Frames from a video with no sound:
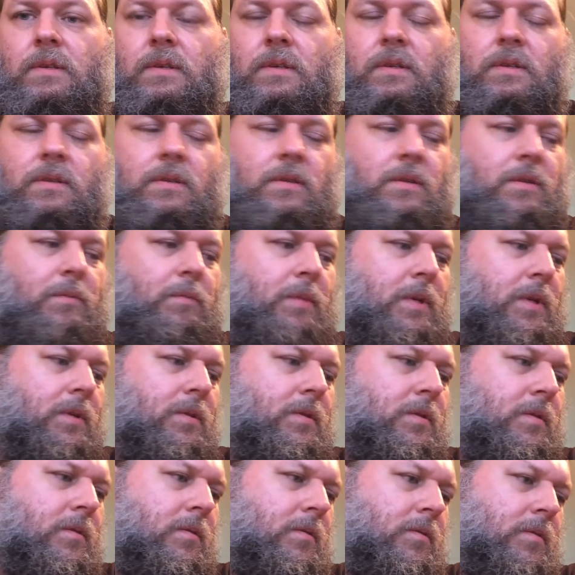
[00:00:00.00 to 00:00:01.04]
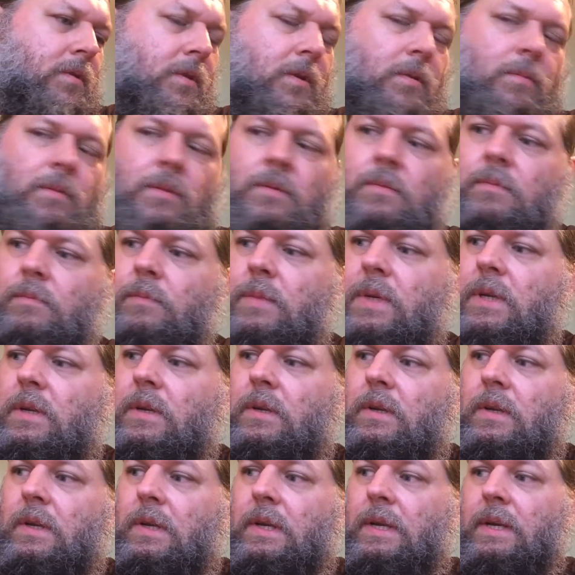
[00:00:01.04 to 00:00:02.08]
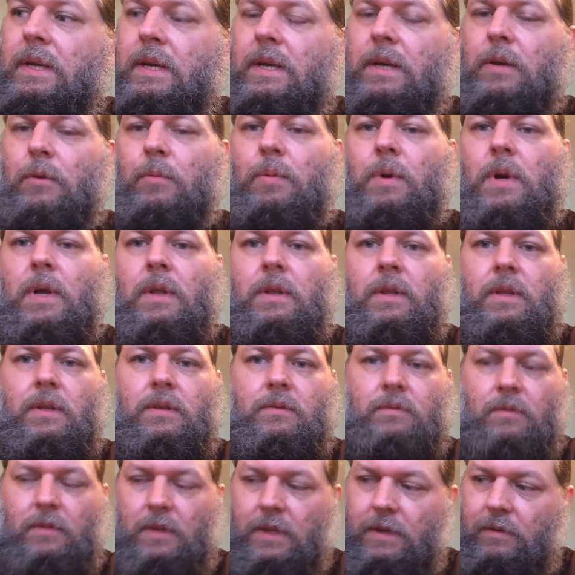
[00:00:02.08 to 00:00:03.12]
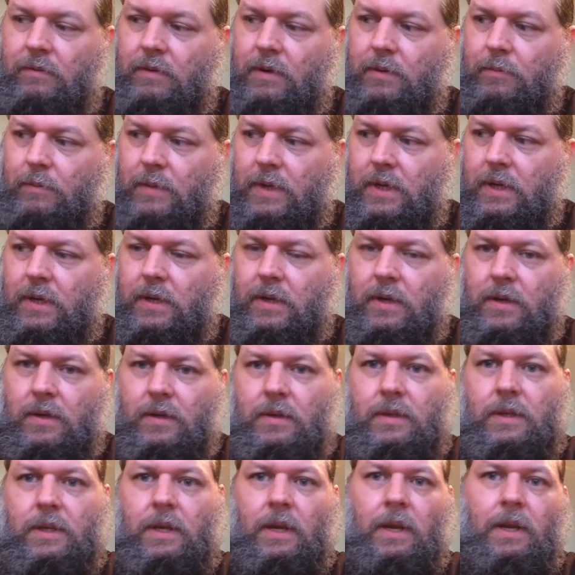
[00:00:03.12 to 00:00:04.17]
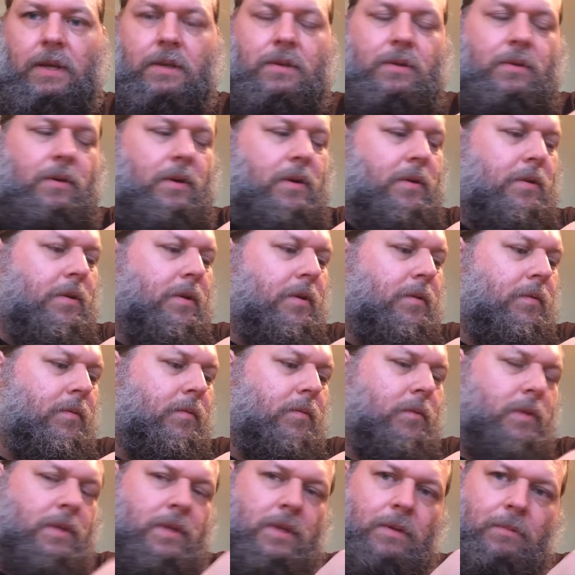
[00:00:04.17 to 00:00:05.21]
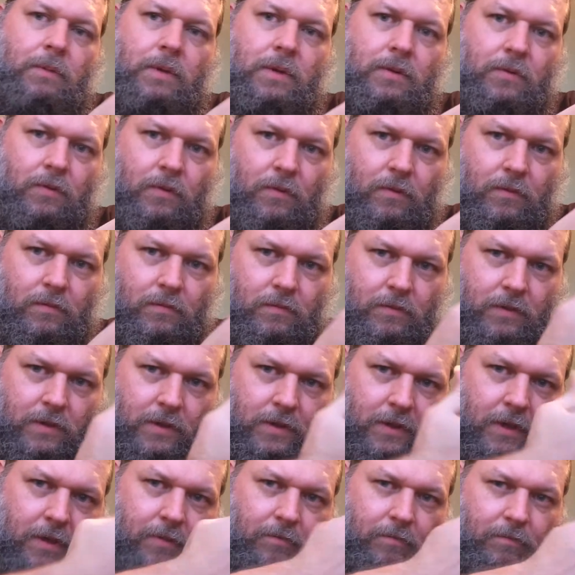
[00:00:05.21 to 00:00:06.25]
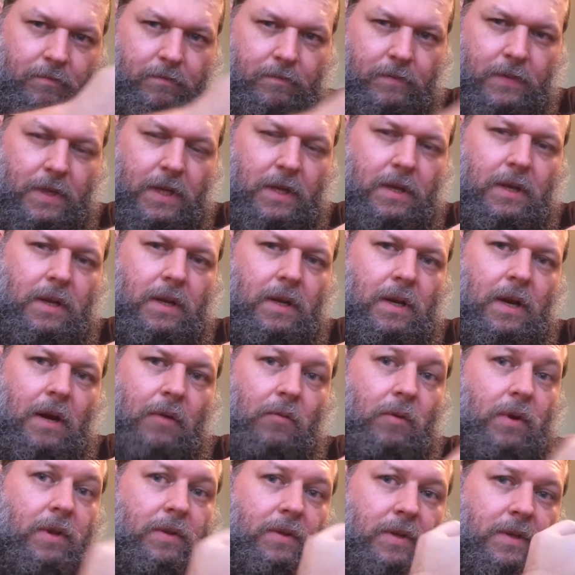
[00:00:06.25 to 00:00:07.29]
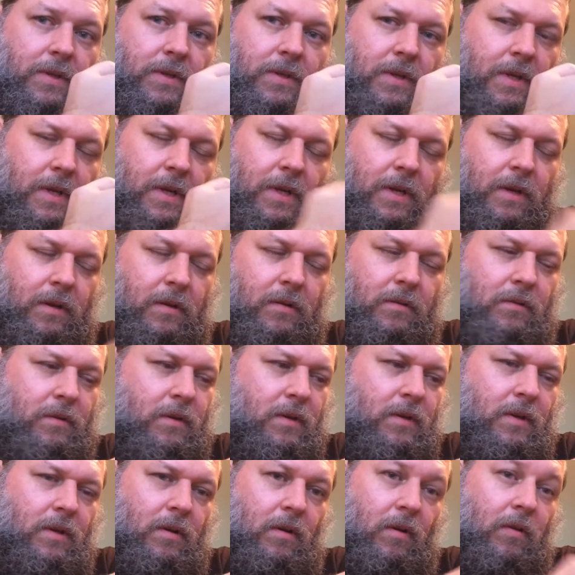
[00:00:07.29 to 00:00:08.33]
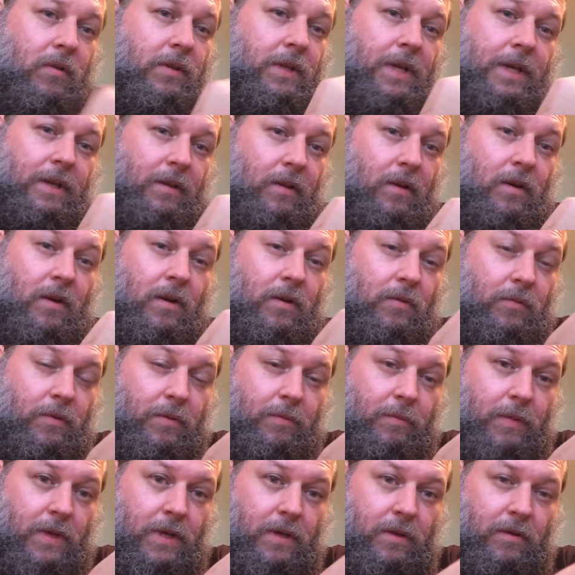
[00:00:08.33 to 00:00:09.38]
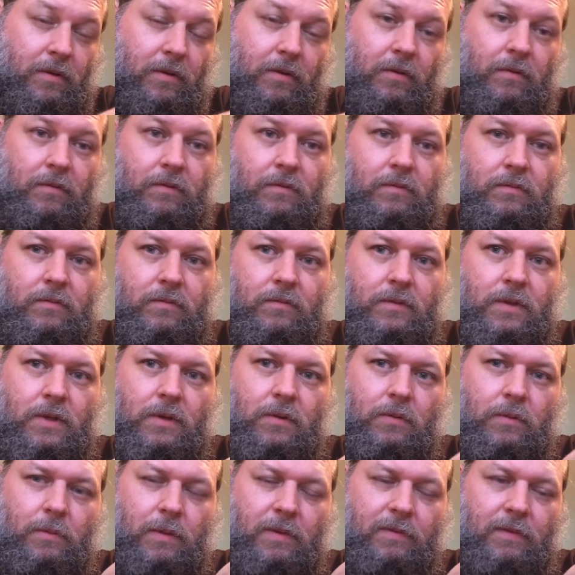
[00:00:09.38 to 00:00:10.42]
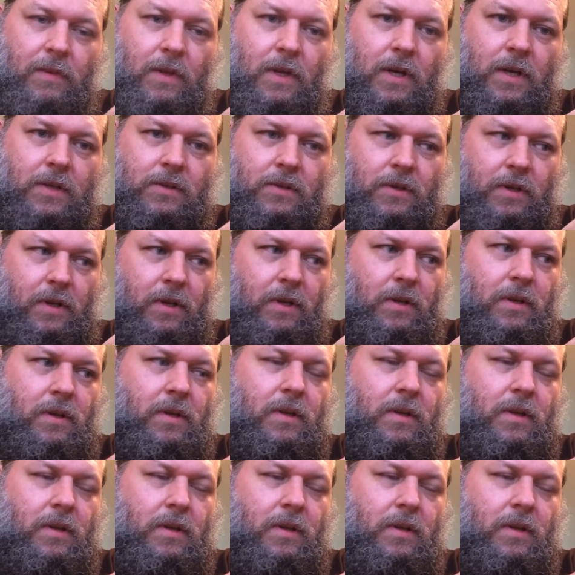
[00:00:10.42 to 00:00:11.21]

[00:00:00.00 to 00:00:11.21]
too much trouble, but it'll probably live on my DNA 200 with temp control, because I run this thing all day long with my other with my Velocity, and